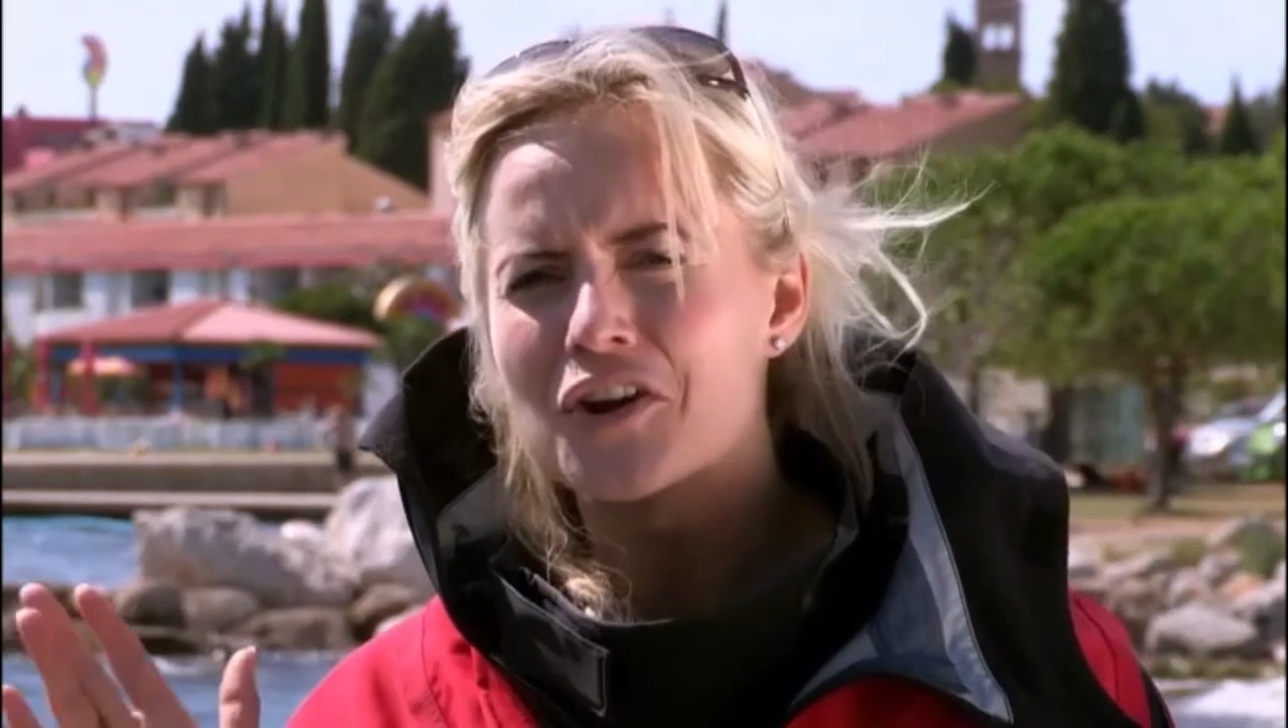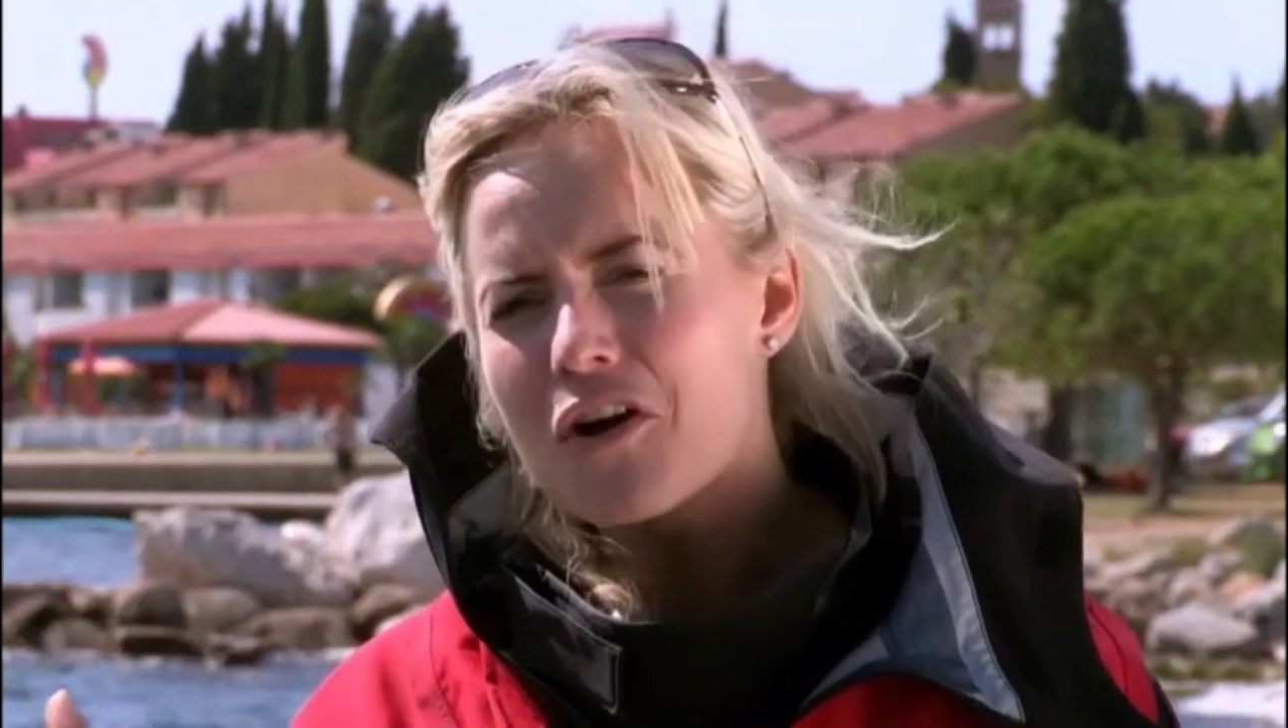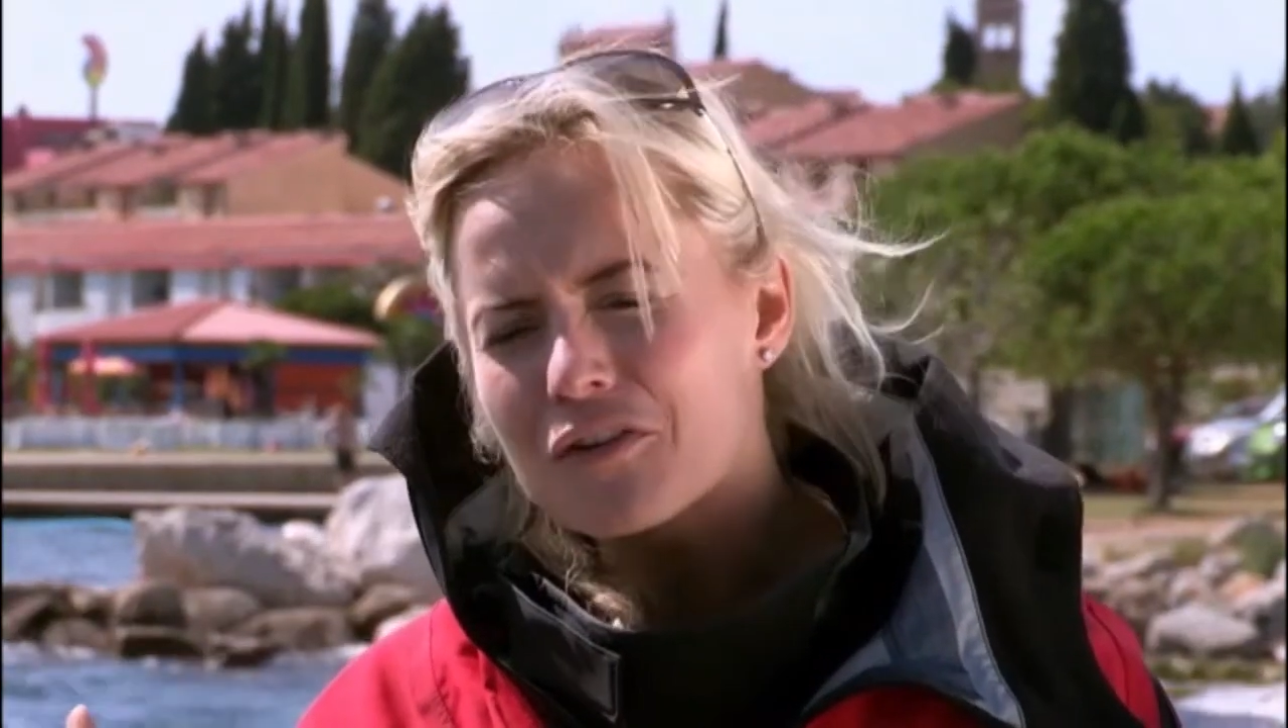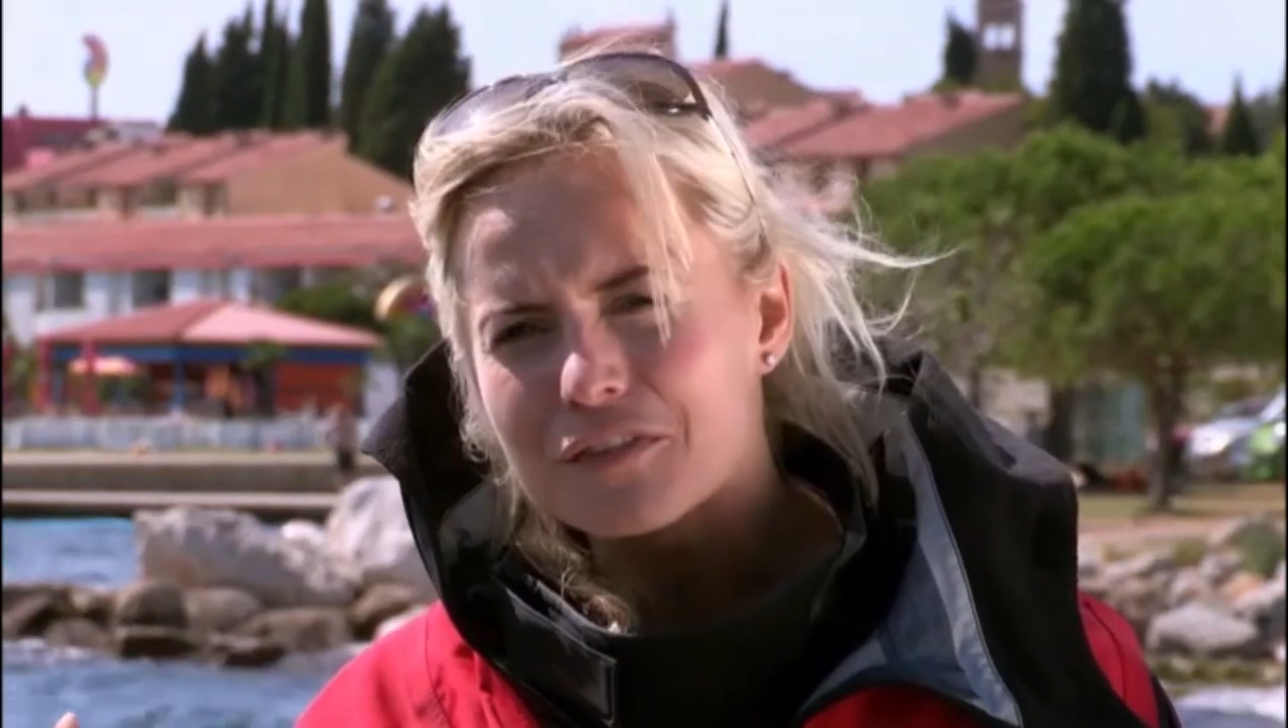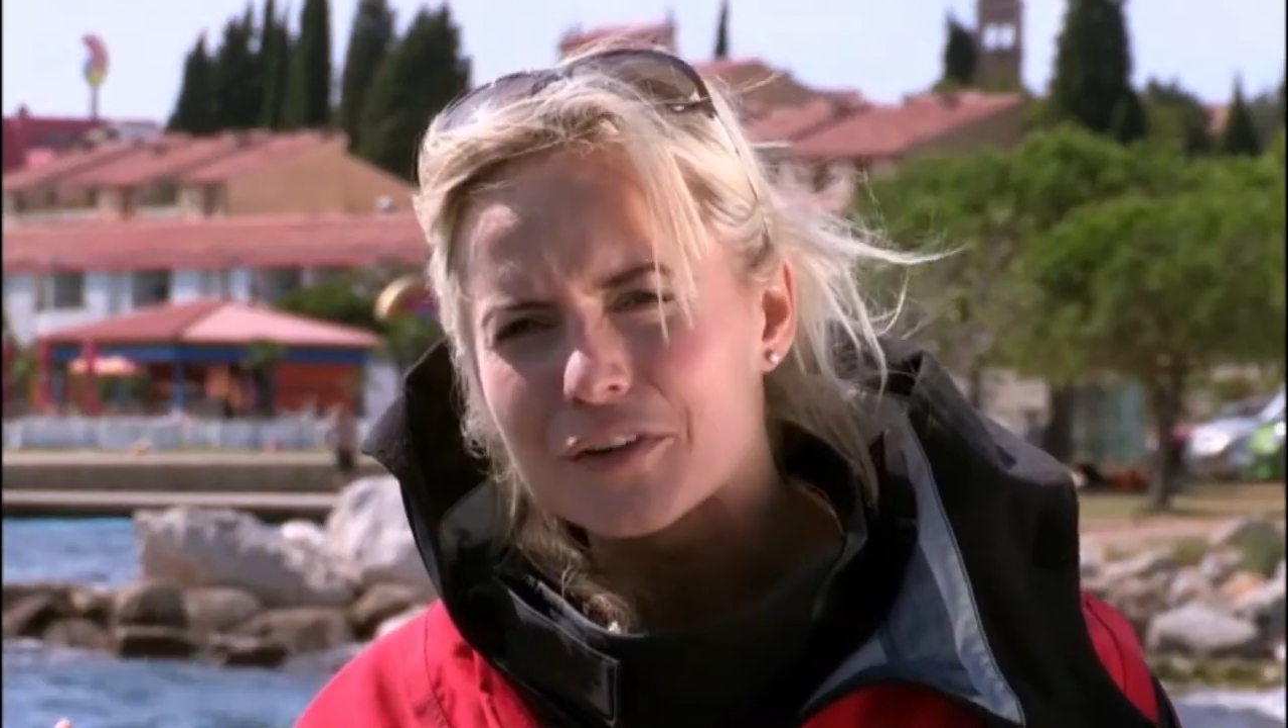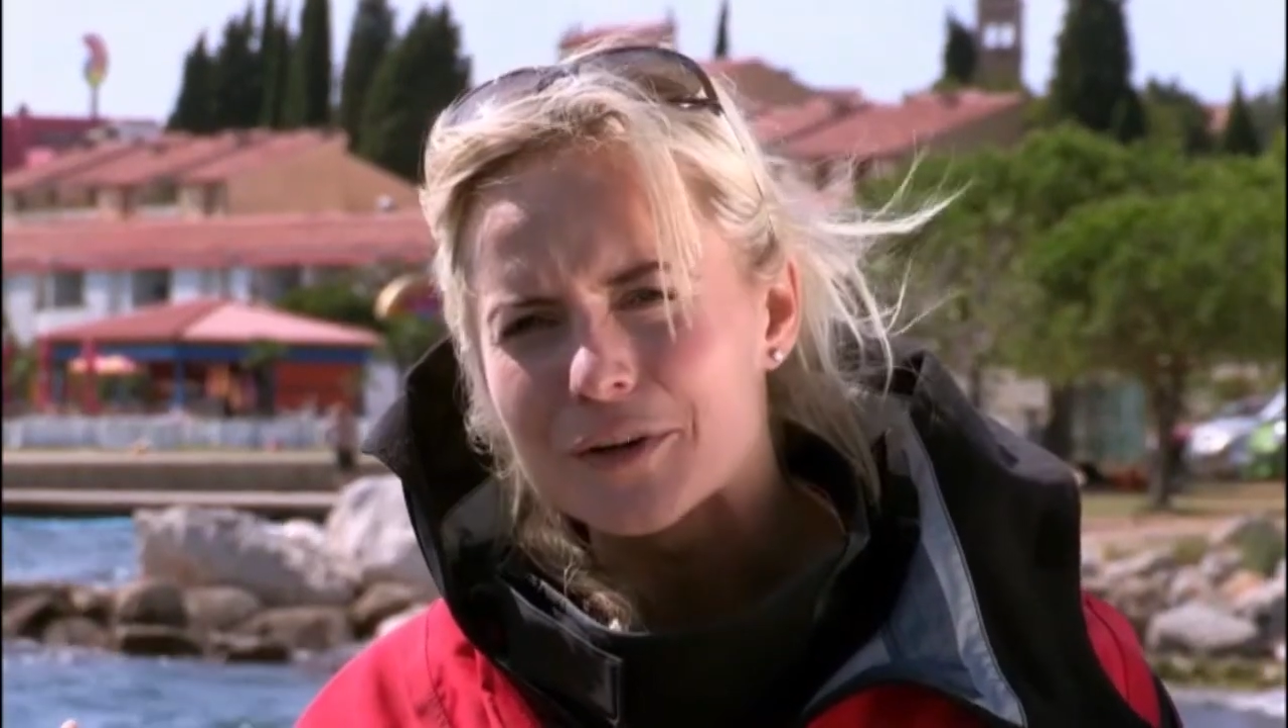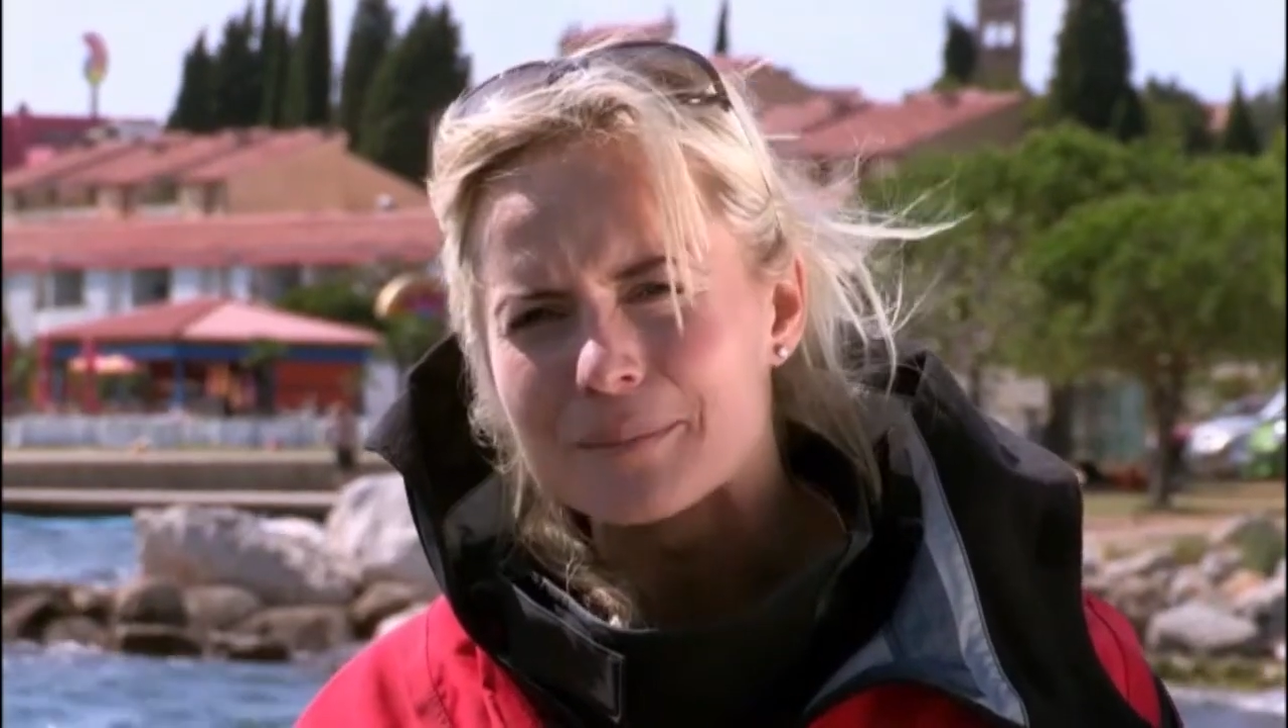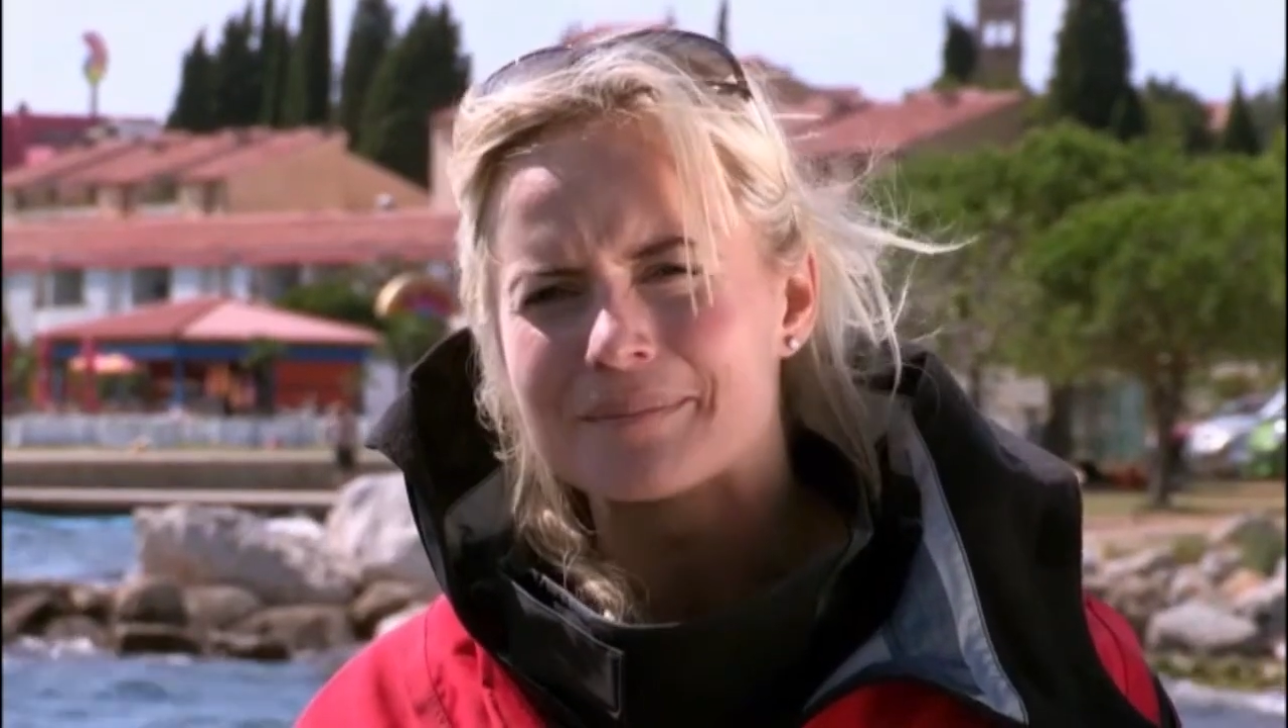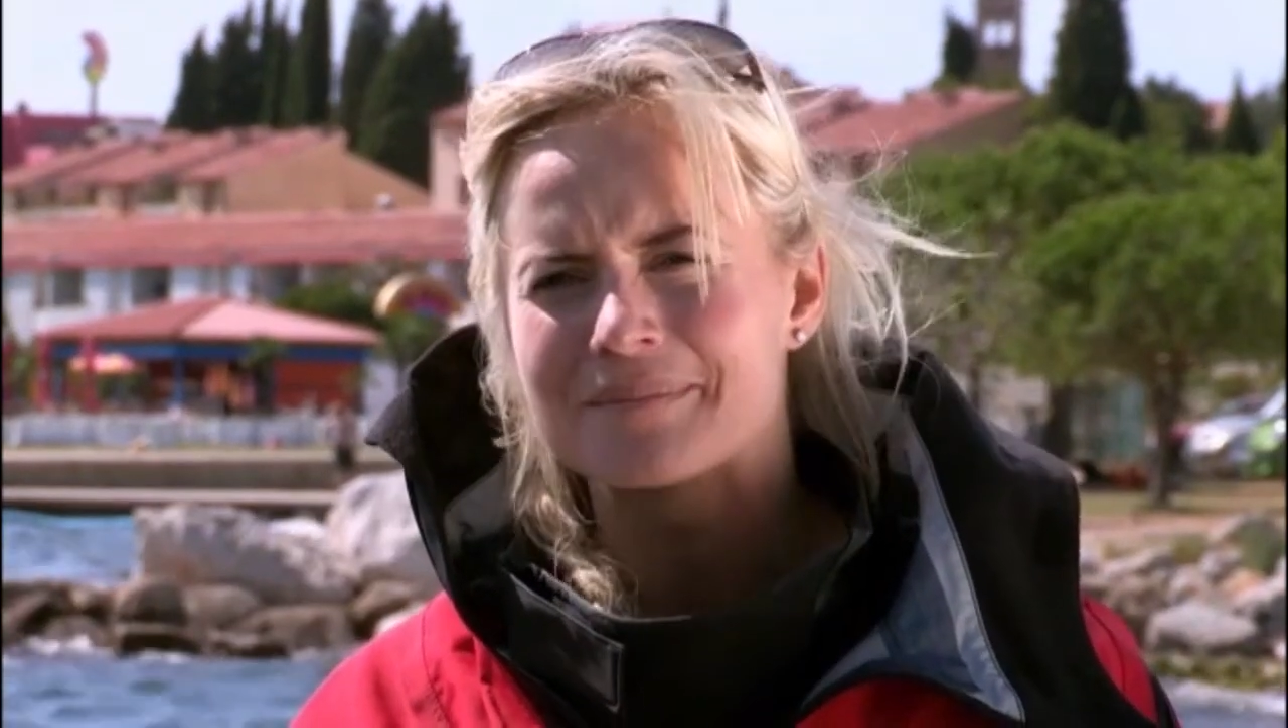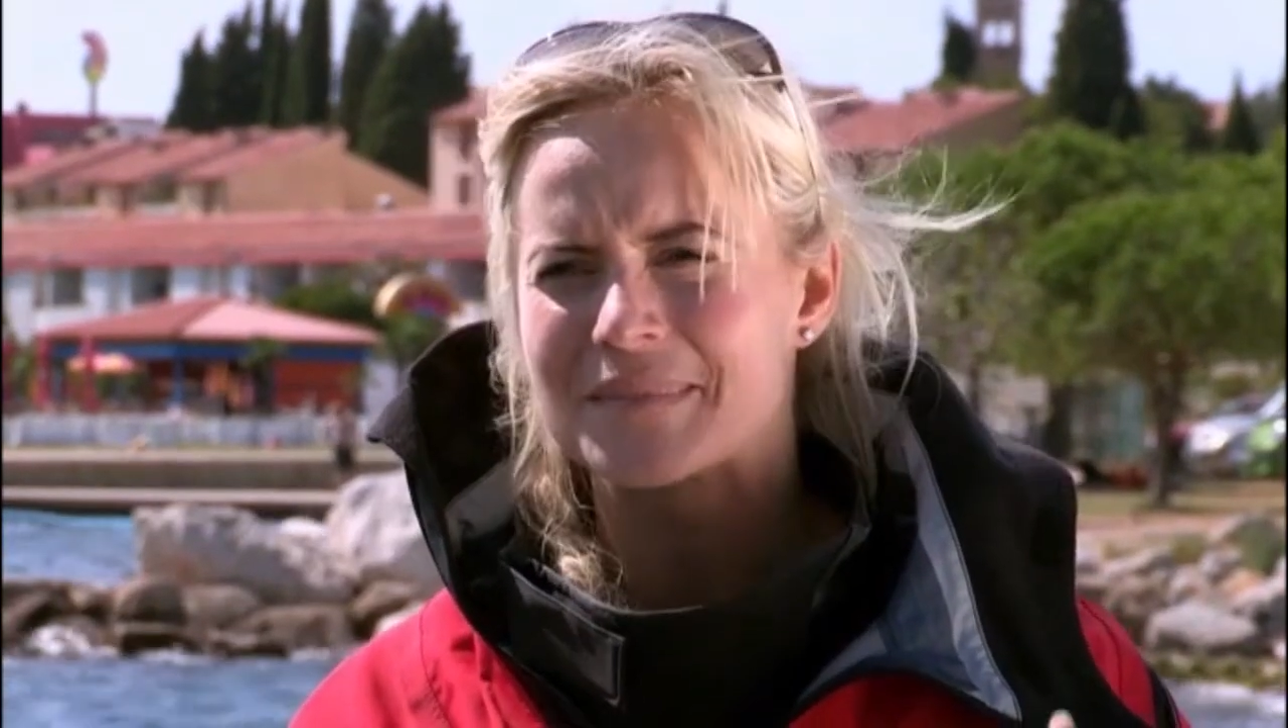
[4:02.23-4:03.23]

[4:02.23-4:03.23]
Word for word: a log flume.